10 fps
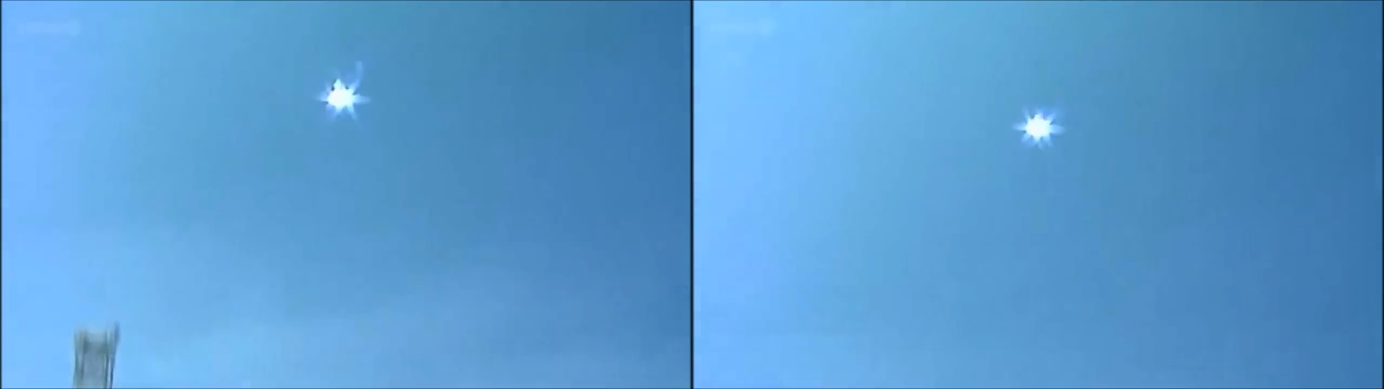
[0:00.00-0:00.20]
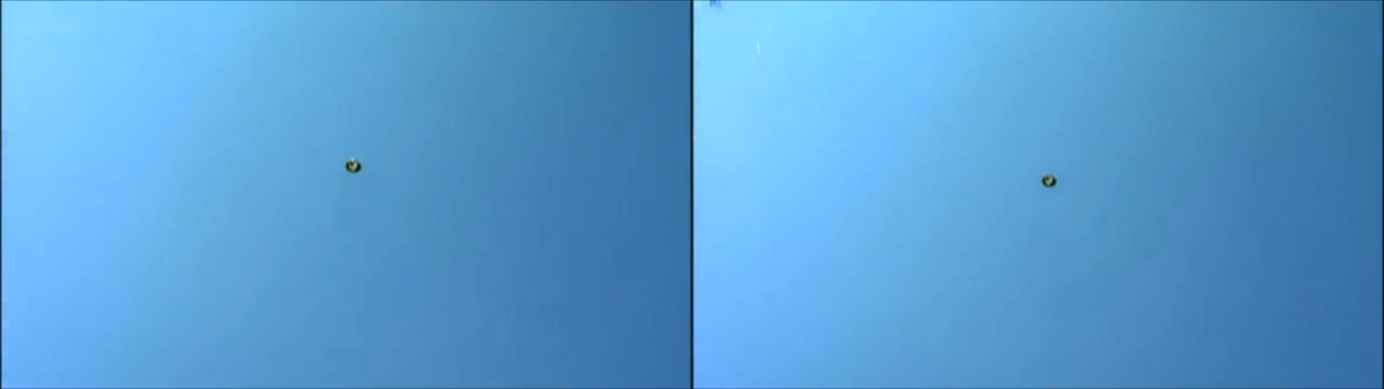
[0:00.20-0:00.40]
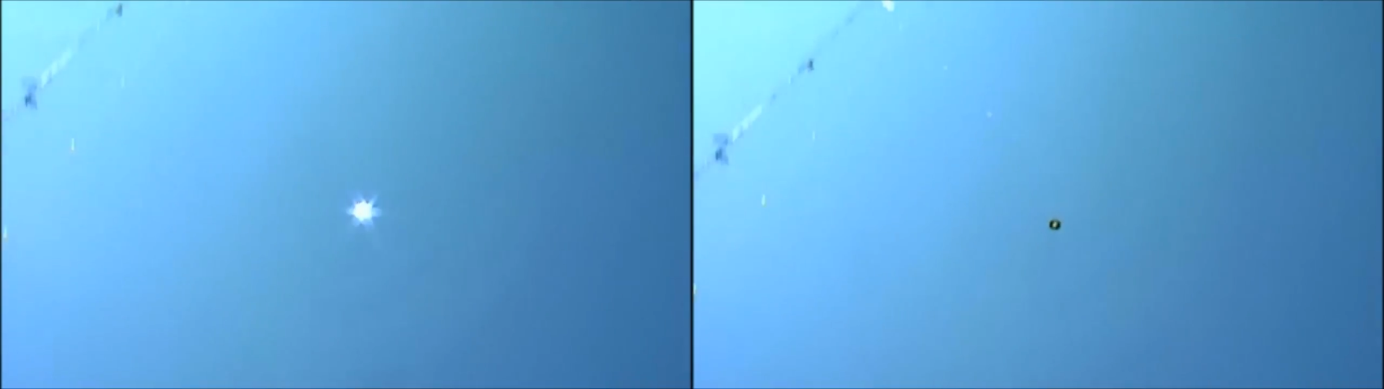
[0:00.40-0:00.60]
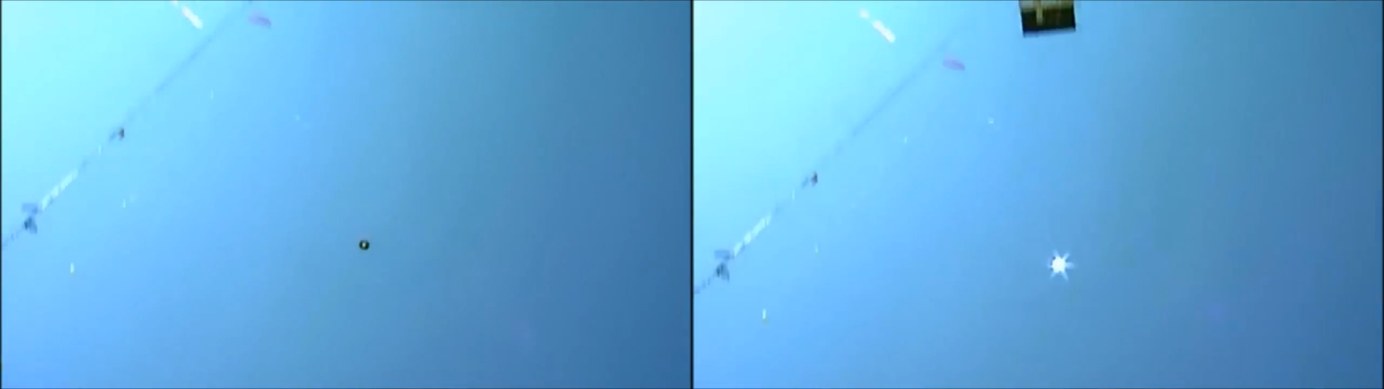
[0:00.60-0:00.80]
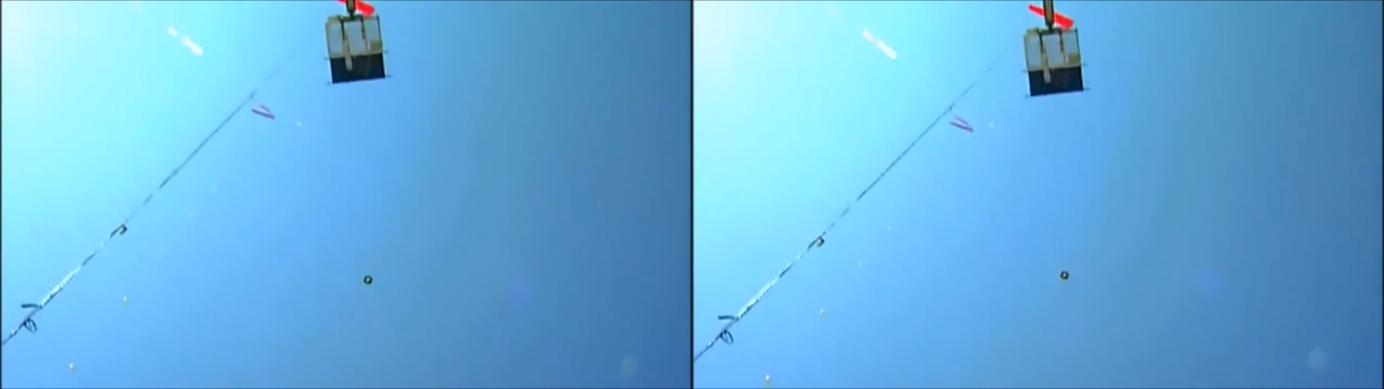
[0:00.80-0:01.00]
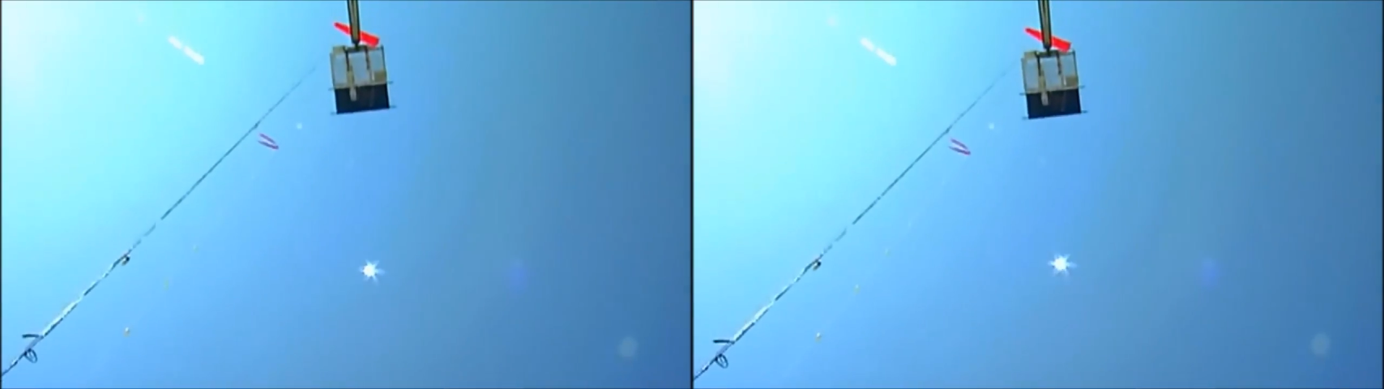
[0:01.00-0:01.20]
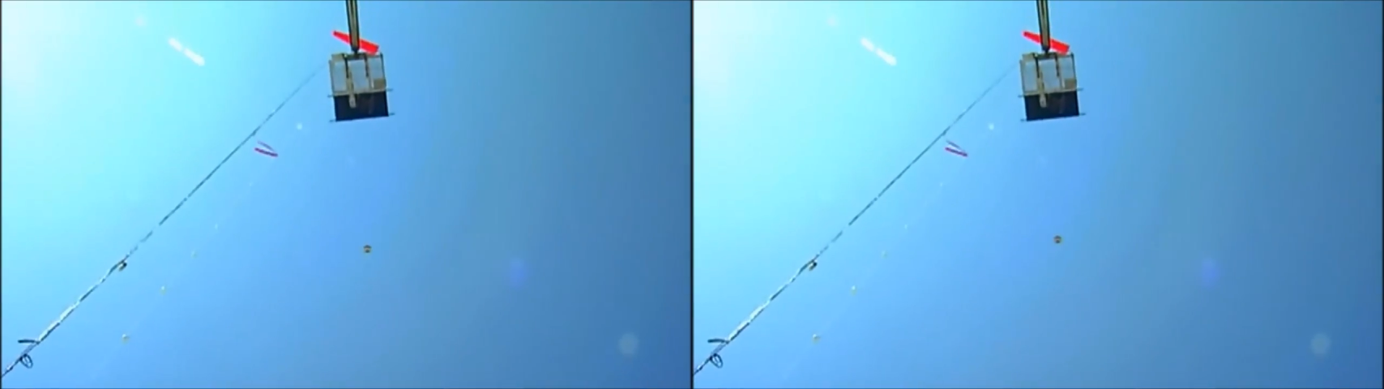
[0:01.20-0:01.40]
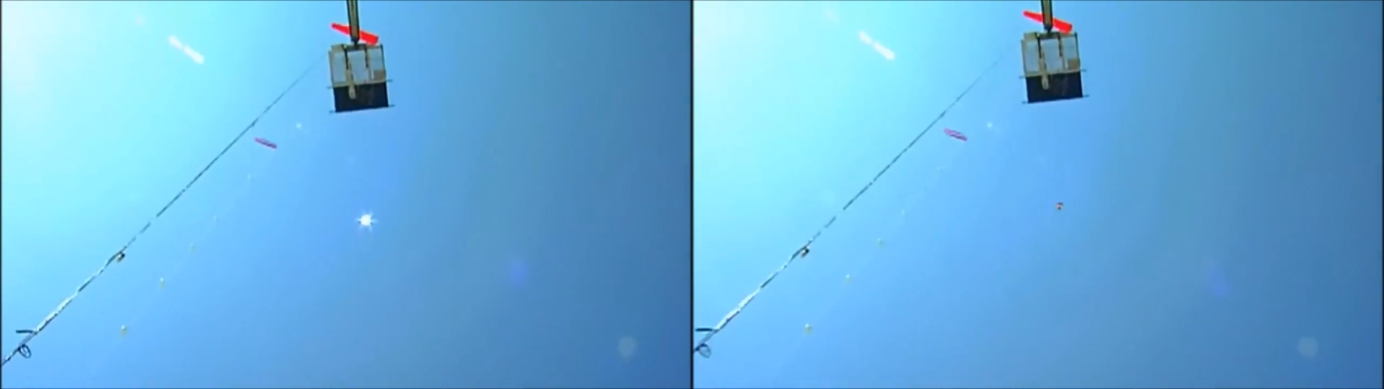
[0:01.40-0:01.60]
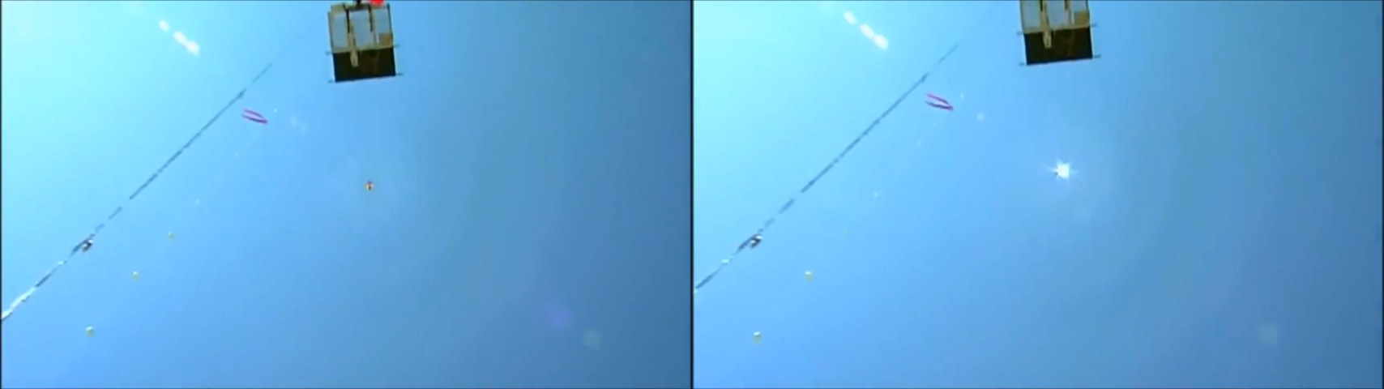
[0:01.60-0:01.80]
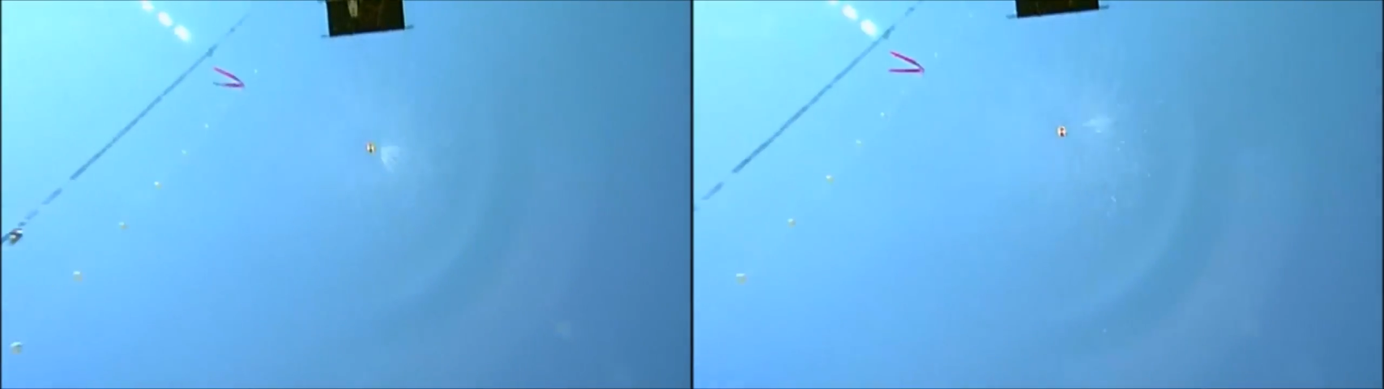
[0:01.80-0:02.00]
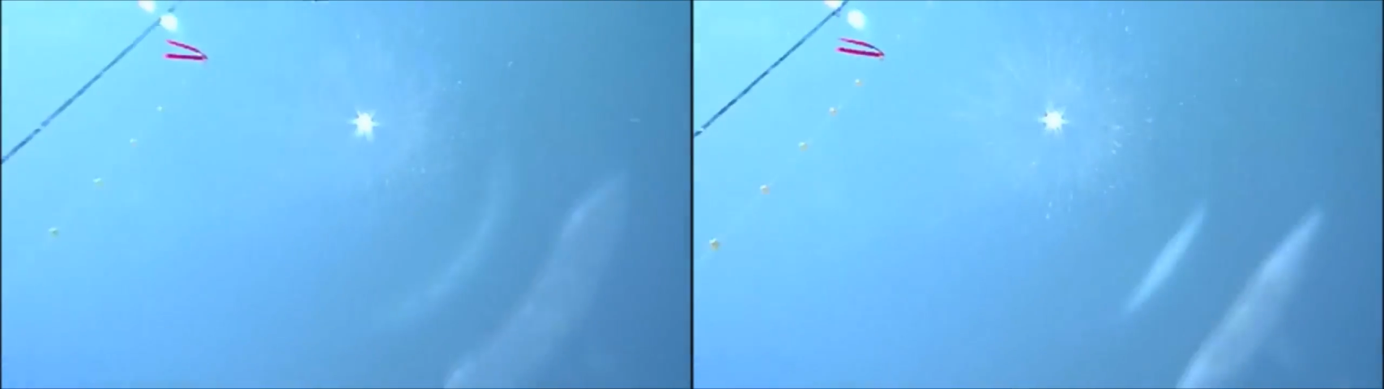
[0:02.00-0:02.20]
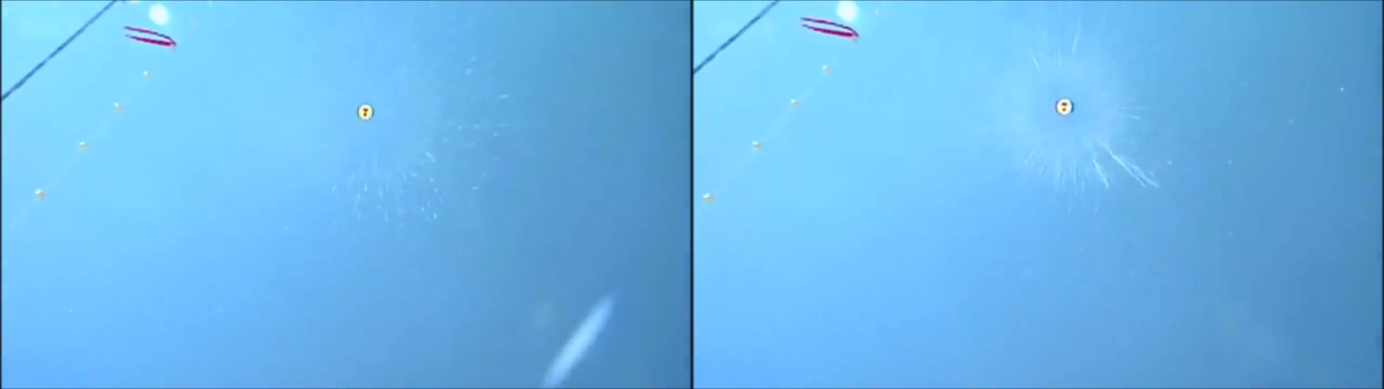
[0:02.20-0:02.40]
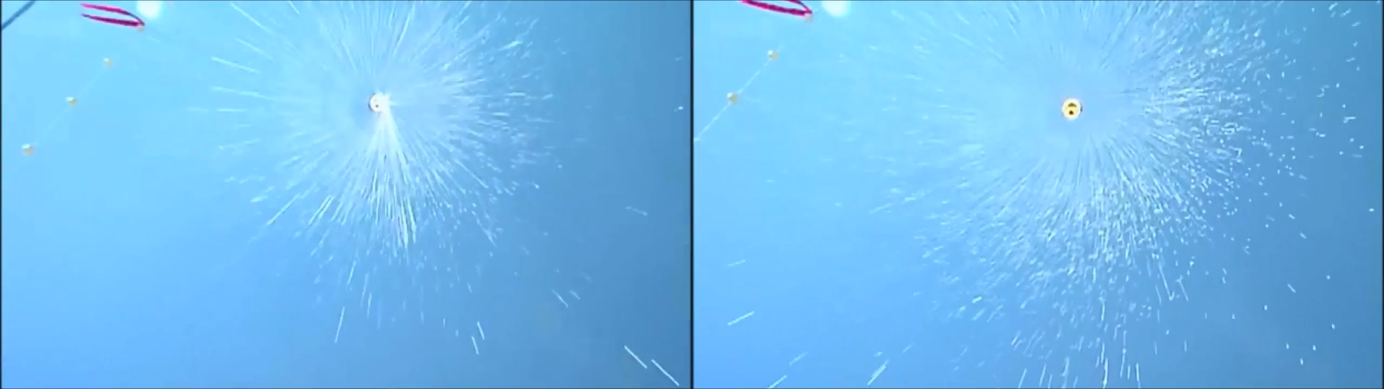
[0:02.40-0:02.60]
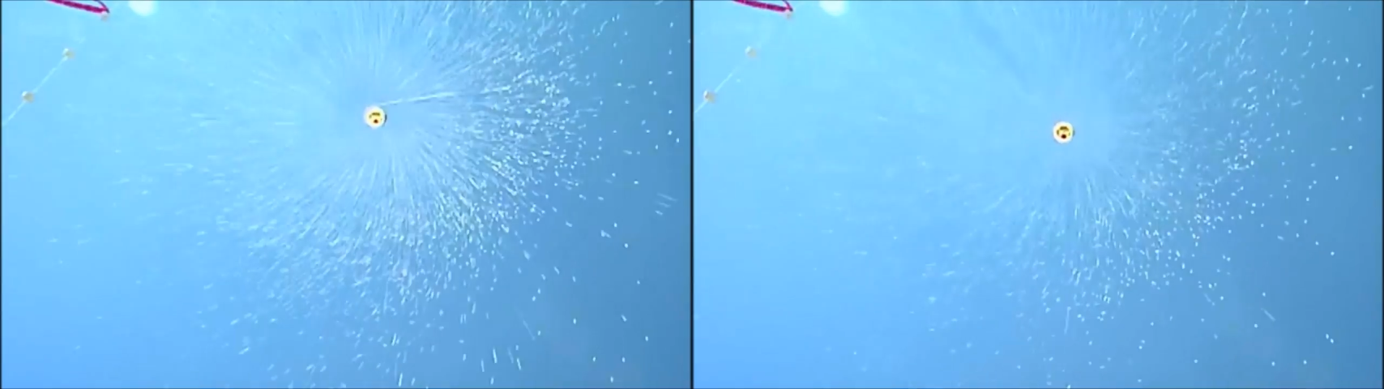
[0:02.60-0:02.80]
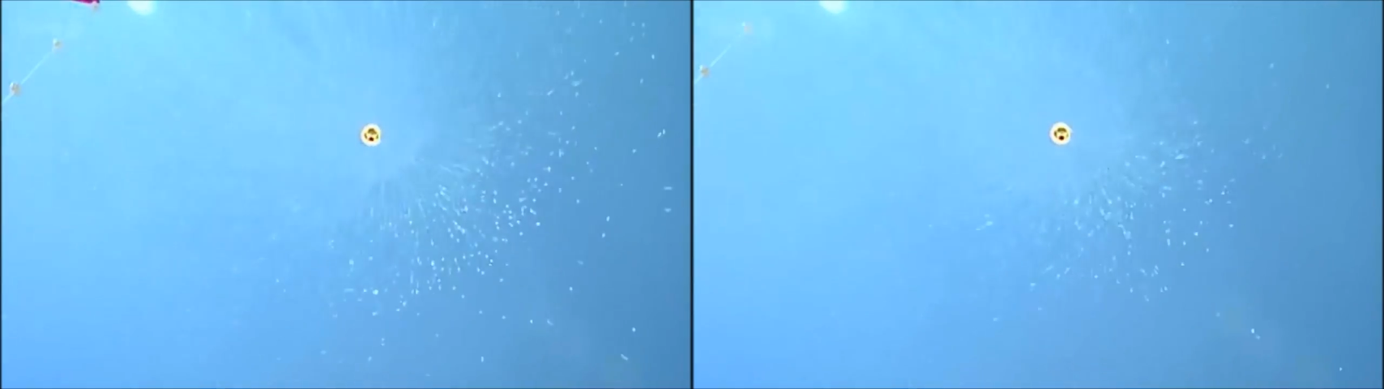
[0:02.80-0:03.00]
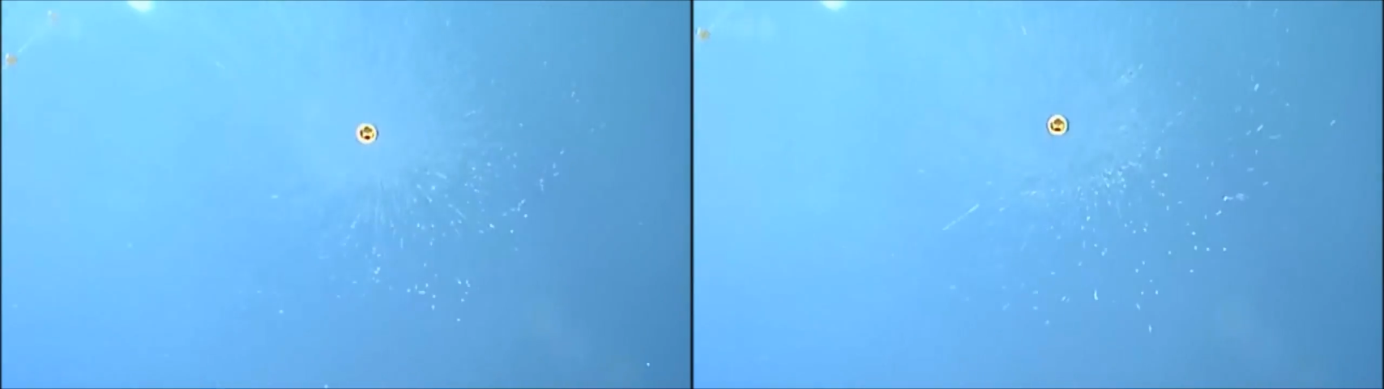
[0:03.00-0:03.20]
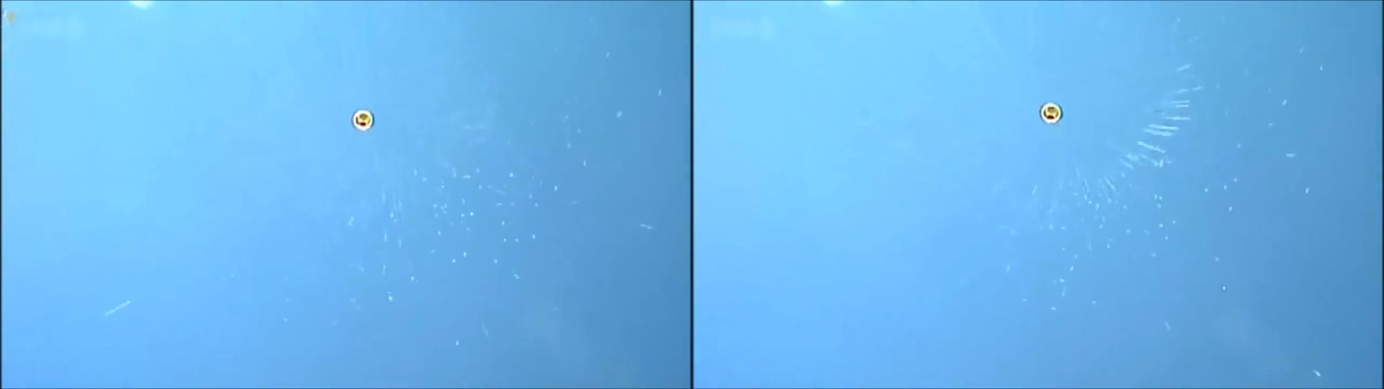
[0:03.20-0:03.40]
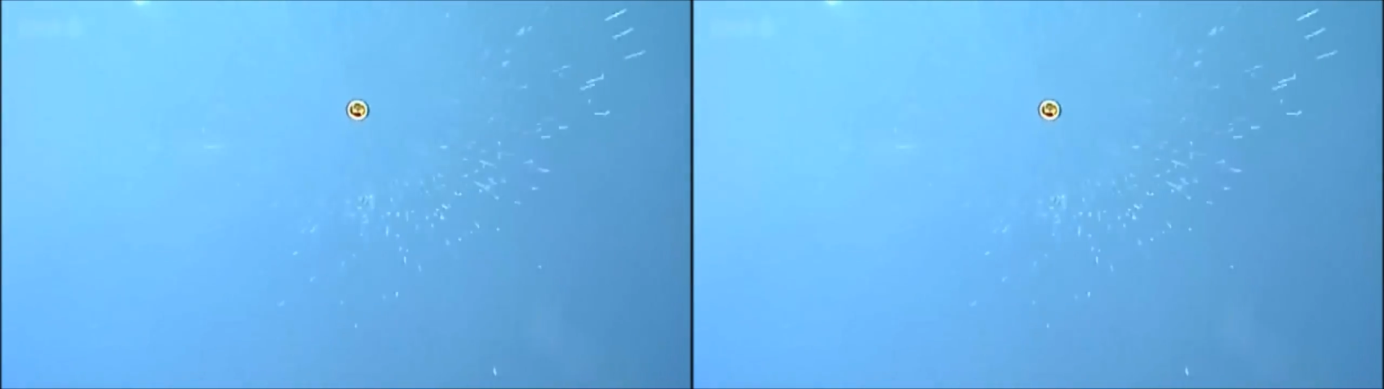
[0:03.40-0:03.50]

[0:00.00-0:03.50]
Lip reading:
[unreadable: no face in view]